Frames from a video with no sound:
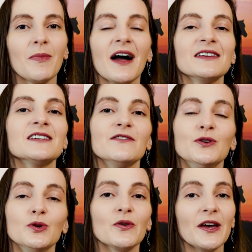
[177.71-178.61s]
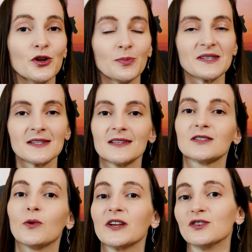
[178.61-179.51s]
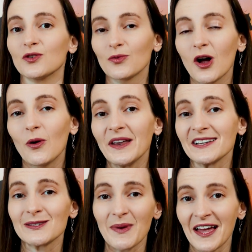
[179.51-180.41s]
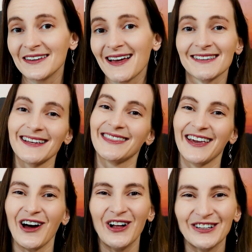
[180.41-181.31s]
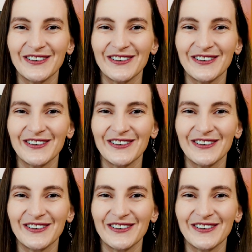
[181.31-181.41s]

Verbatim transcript: in mind if you know that your business is going to grow and expand, as I think all